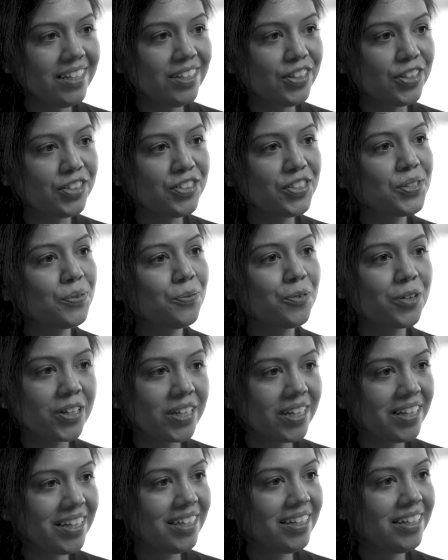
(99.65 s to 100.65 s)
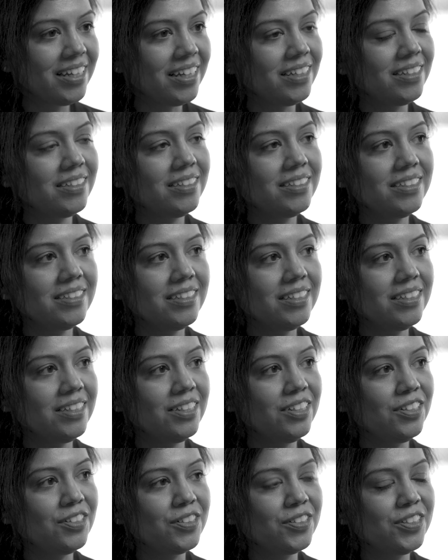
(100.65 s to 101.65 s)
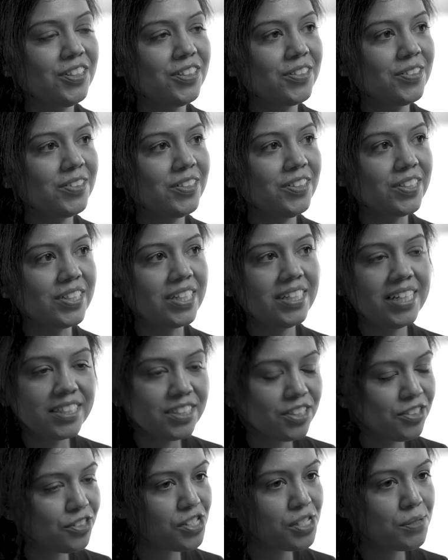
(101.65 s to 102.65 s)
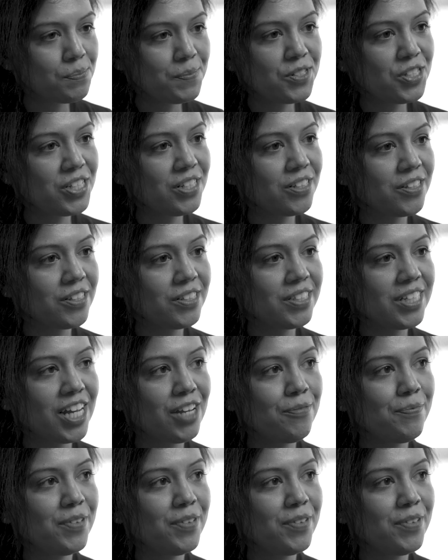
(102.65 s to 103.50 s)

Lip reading: You're just worried, and you're connected to this machine all the time.